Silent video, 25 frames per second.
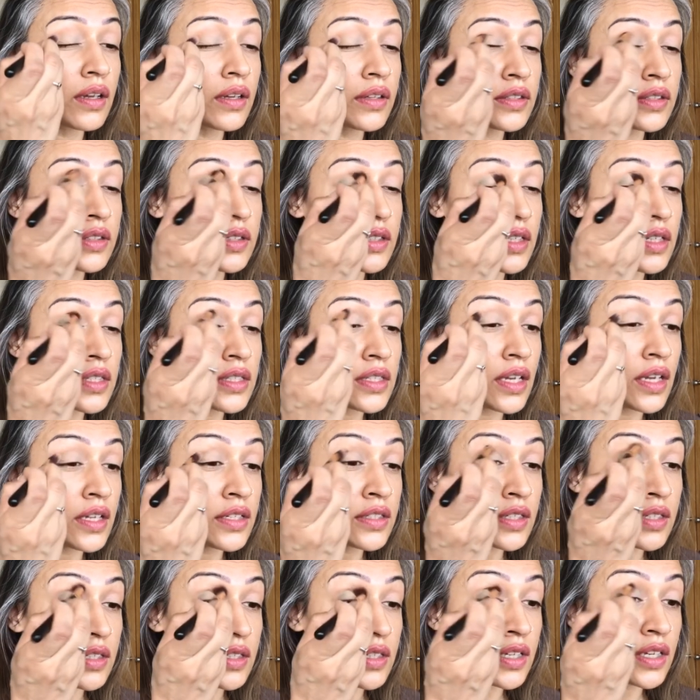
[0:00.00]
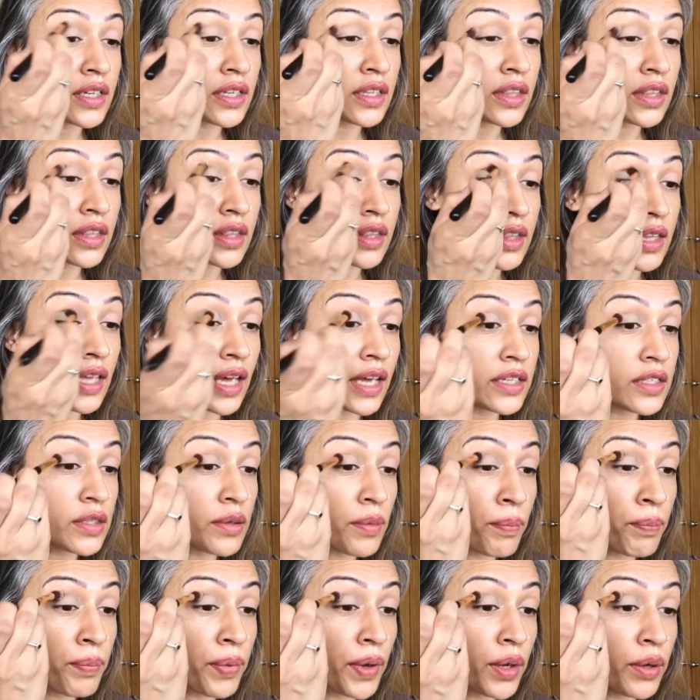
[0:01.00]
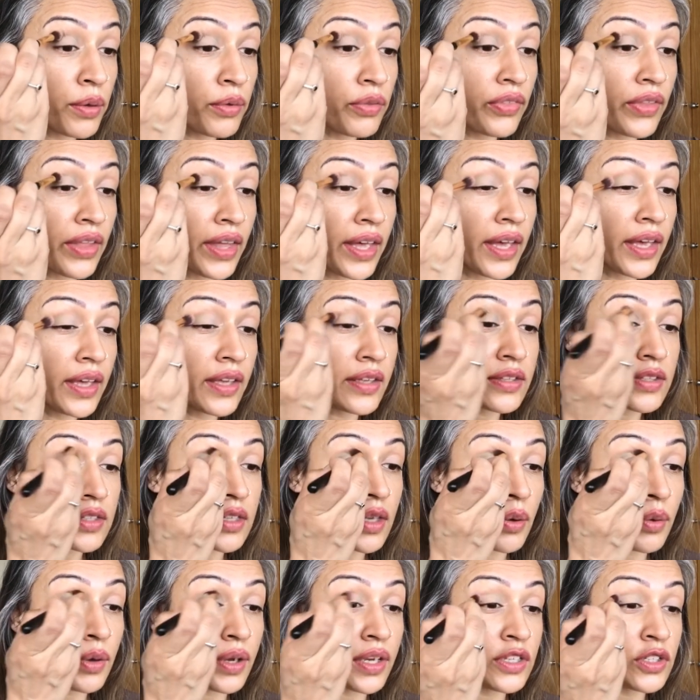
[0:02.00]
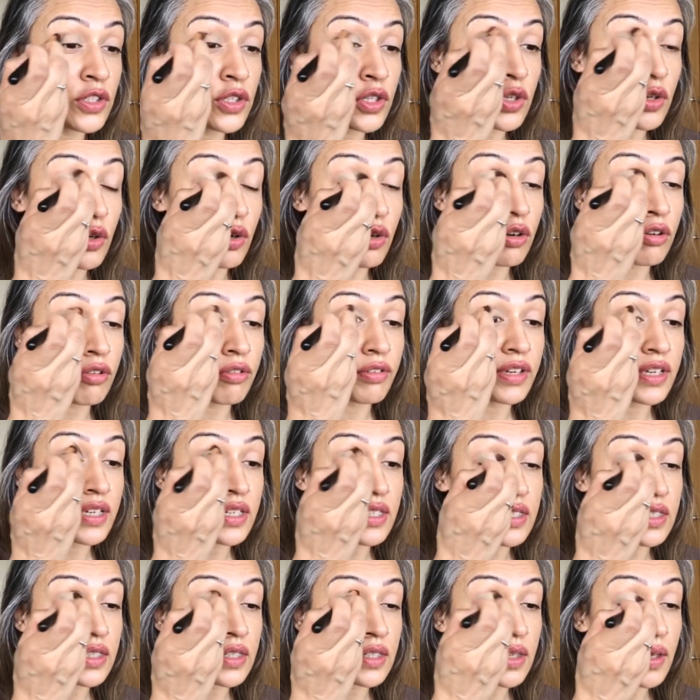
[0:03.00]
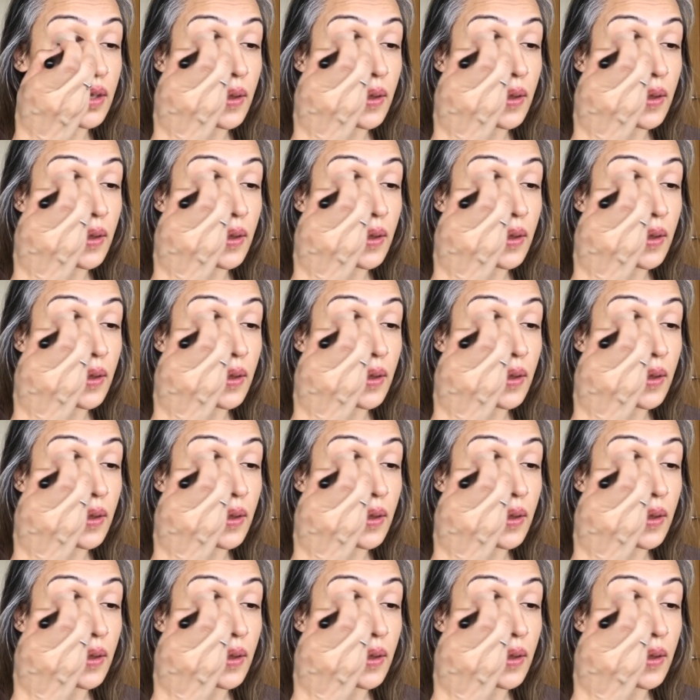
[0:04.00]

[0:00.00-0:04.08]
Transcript: Just underneath that bone there, so into your crease.